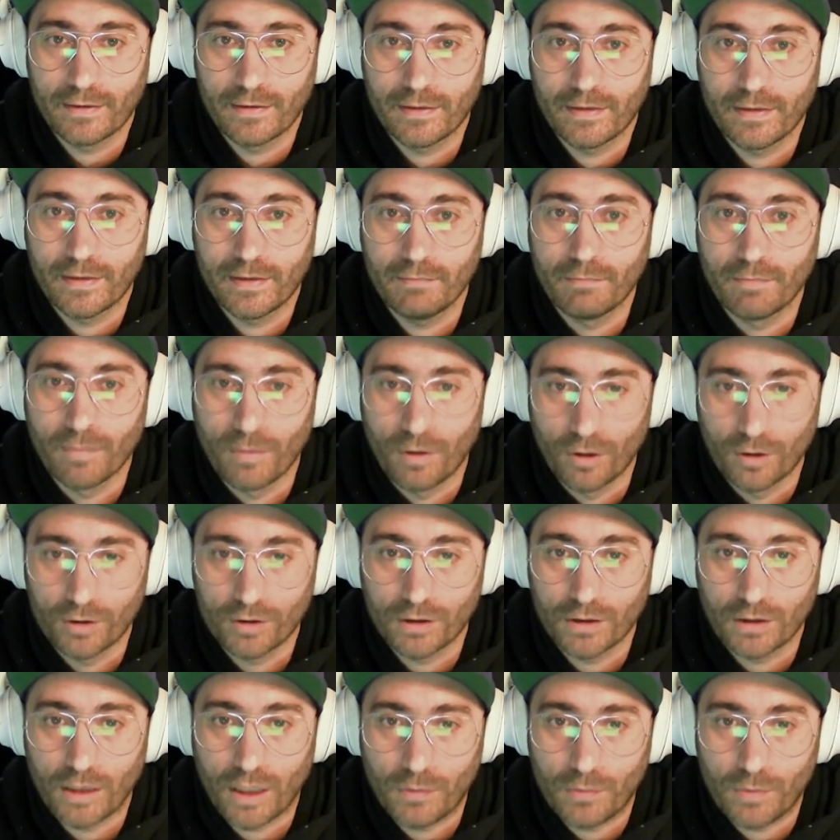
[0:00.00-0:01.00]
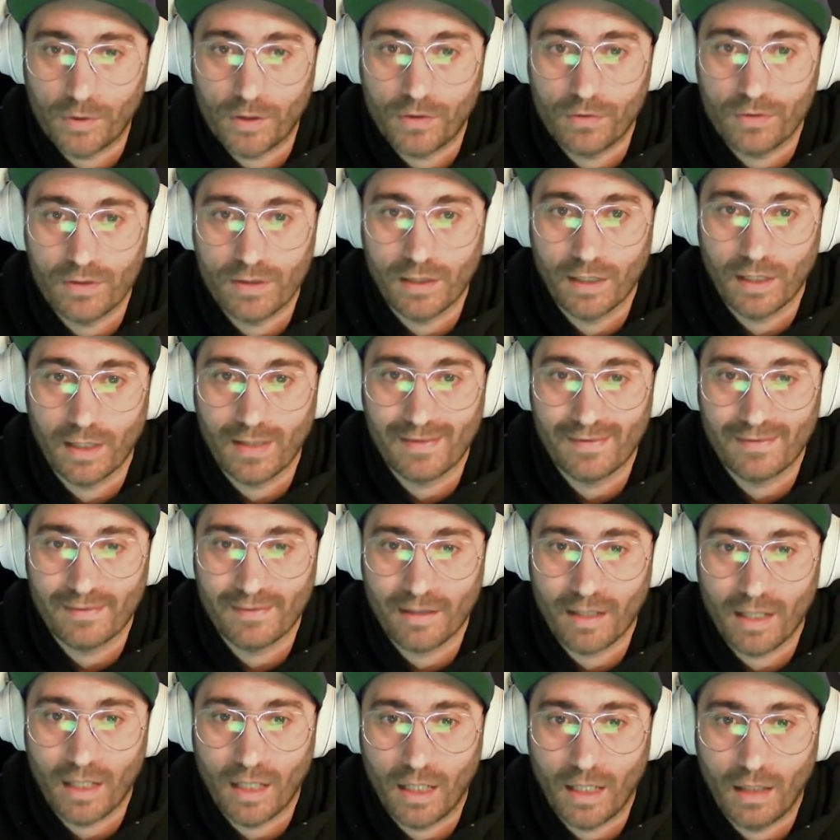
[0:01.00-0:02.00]
the model that we used last
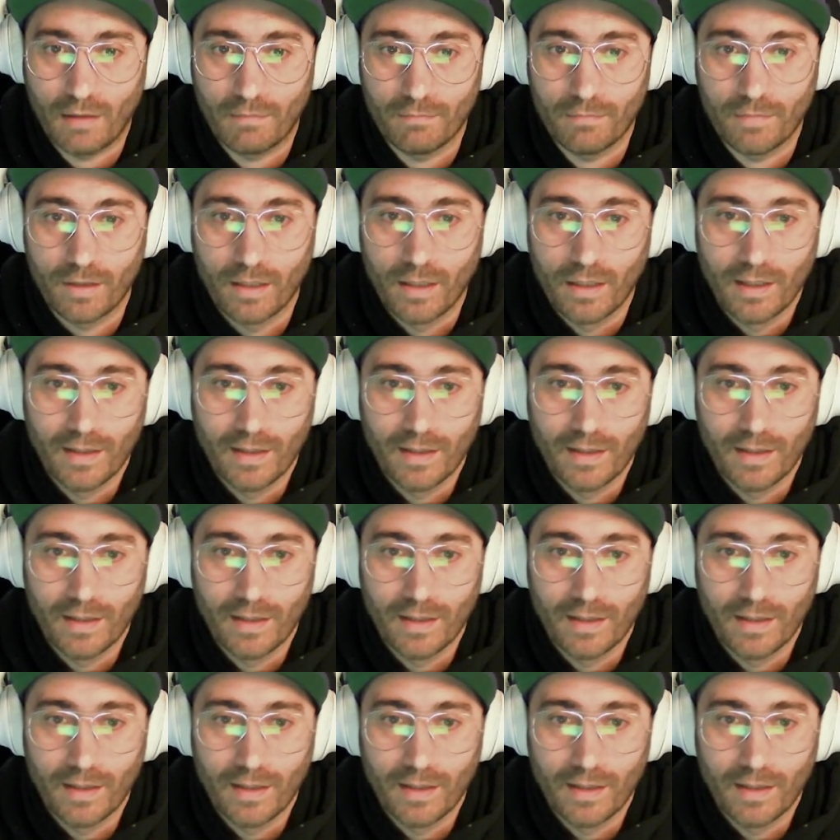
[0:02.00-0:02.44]
time